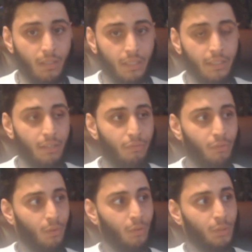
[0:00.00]

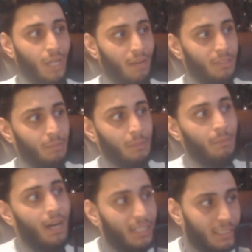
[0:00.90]
Therefore, you have to be
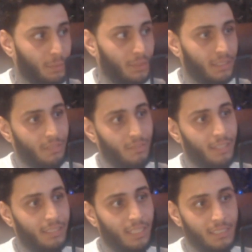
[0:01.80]
modest with it,
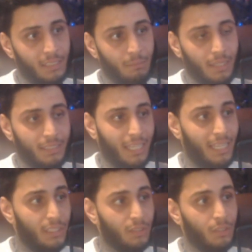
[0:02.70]
right? Yes, it might
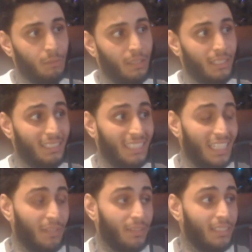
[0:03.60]
taste good, but it is an
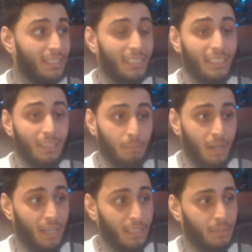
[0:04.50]
irritant in the
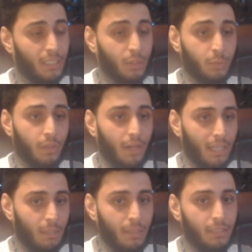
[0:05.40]
body because we are
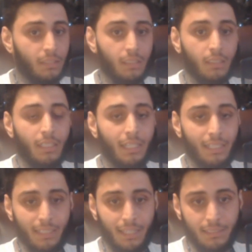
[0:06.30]
elemental
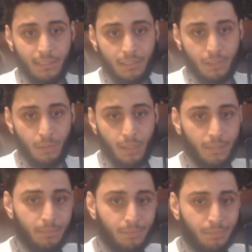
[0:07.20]
in essence,
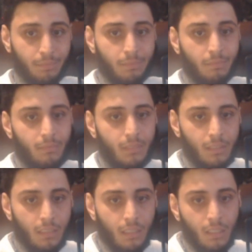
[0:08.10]
right?
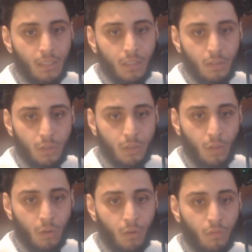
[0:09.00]

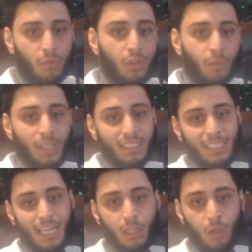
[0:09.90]
So, for the
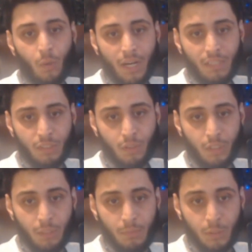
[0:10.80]
reason that chloride of
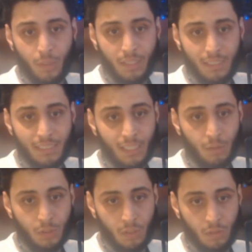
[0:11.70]
sodium is one of the
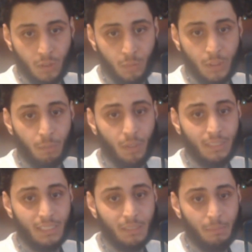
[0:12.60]
cell salts which
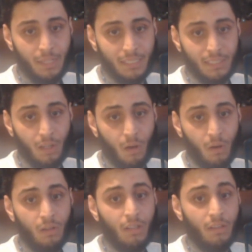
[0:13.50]
participates in
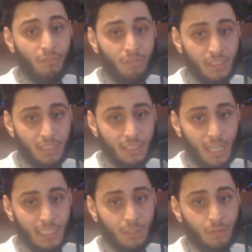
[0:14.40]
all
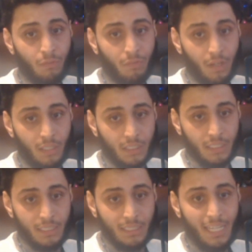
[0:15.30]
physiological
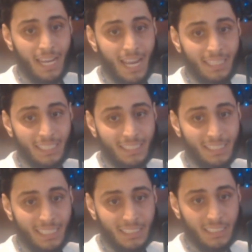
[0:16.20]
functions and the
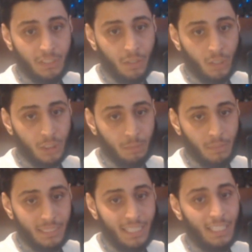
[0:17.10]
seasoned
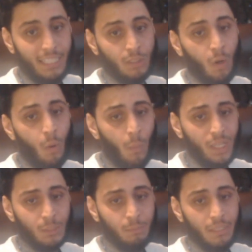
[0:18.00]
nourishment, it has
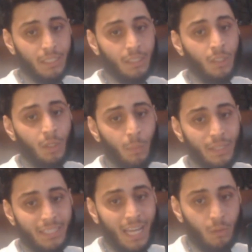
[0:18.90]
always been
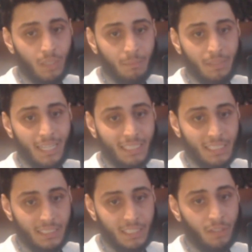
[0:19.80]
without limit and
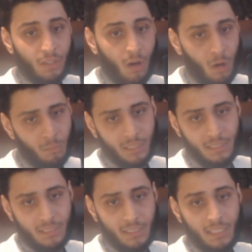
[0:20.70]
considered
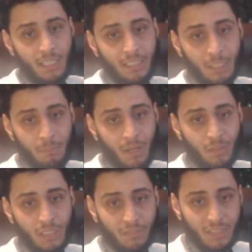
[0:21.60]
harmless. The
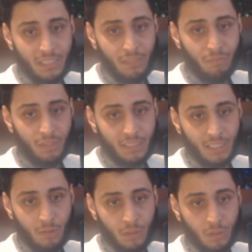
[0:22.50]
amount of the different
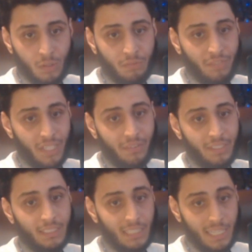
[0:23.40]
cell salts vary
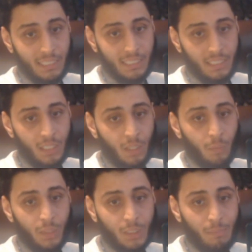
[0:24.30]
slightly,
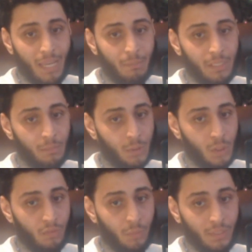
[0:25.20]
which may be
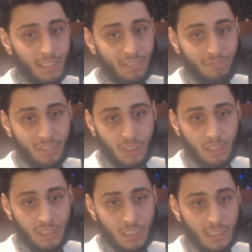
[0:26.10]
observed when the
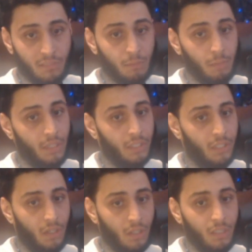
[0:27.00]
deficiencies of the blood
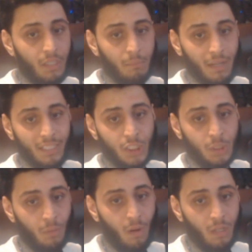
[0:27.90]
occur by the
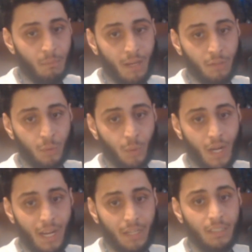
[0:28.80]
small amount
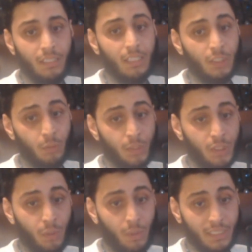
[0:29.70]
required to
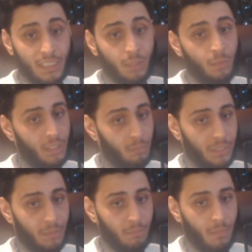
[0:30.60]
restore its
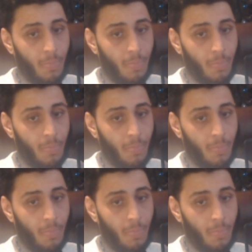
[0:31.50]
equilibrium.